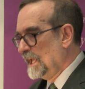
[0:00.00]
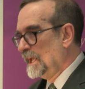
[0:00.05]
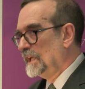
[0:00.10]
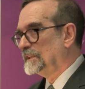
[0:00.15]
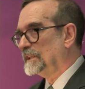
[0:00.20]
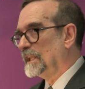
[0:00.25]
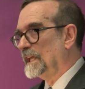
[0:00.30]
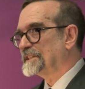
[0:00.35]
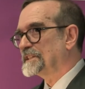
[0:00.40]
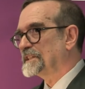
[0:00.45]

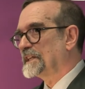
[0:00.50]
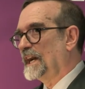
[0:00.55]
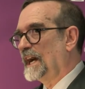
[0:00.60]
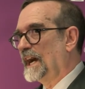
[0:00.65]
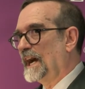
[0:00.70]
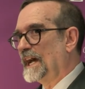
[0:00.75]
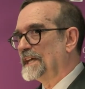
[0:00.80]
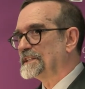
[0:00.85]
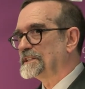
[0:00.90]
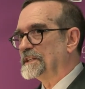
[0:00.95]
Las
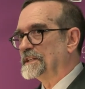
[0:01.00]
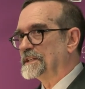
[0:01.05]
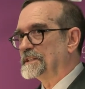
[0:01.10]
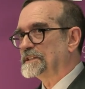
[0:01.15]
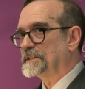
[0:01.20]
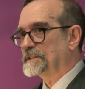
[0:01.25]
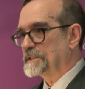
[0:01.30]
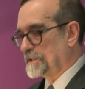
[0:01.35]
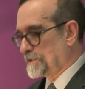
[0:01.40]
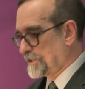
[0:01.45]

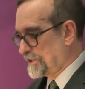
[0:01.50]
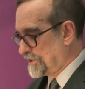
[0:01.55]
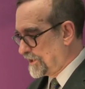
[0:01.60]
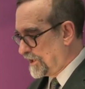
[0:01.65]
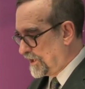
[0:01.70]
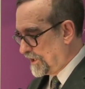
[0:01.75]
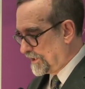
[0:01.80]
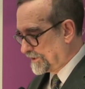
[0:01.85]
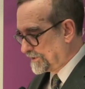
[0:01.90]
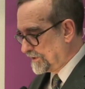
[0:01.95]
Casas
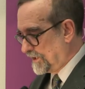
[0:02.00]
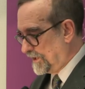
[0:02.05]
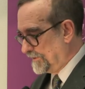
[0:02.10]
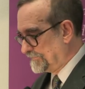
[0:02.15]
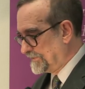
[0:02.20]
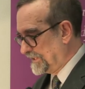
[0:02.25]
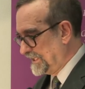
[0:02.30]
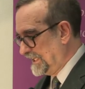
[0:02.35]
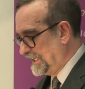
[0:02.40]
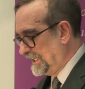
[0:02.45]
thought
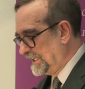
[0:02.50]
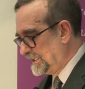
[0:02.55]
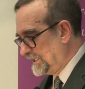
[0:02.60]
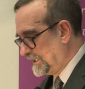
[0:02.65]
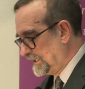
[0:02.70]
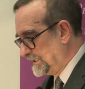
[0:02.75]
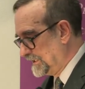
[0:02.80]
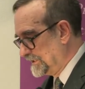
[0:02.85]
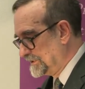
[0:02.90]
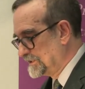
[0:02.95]
of the
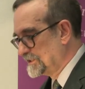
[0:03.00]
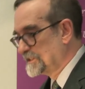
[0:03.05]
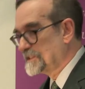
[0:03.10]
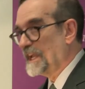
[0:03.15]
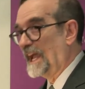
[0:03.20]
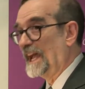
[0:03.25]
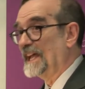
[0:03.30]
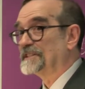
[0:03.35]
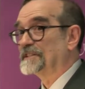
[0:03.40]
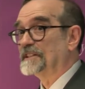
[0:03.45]
Indians
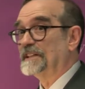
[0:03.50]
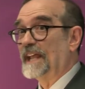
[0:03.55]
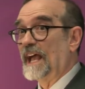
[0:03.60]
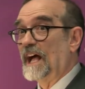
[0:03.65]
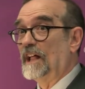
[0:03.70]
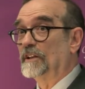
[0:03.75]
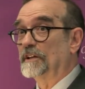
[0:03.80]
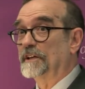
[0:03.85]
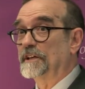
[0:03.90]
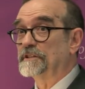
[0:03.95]
as
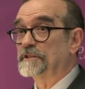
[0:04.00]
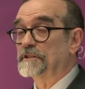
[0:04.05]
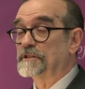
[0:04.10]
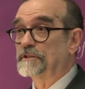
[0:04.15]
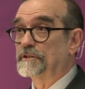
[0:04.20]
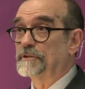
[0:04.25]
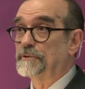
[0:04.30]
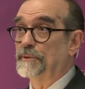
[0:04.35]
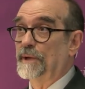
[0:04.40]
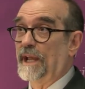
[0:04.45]
analogous
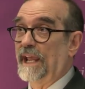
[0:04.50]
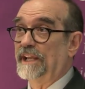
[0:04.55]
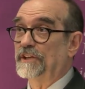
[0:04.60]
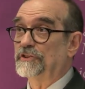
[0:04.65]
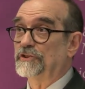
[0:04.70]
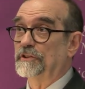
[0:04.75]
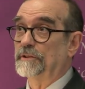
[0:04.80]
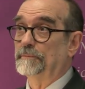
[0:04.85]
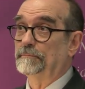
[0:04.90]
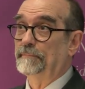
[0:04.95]
to
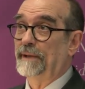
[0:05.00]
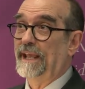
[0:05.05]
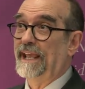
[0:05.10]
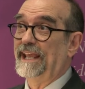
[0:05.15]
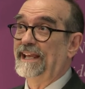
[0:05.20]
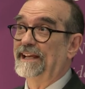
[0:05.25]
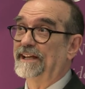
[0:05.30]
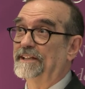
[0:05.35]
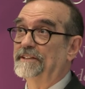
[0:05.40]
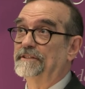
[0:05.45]
ancient
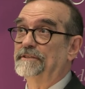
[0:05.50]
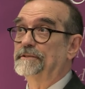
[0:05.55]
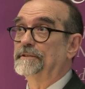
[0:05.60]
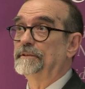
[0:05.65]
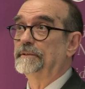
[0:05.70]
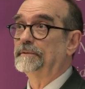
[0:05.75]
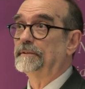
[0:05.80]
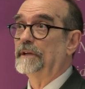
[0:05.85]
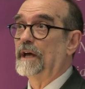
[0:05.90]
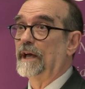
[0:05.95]
pagans,
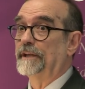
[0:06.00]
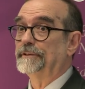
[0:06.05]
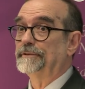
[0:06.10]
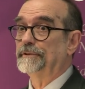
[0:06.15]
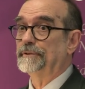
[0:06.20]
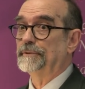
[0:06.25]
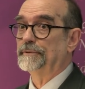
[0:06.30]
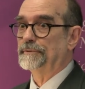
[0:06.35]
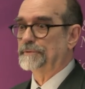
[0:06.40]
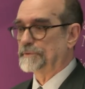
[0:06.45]
not
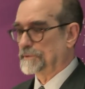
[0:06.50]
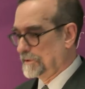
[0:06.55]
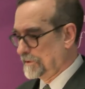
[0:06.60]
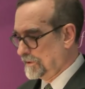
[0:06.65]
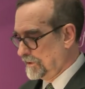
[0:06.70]
Jews.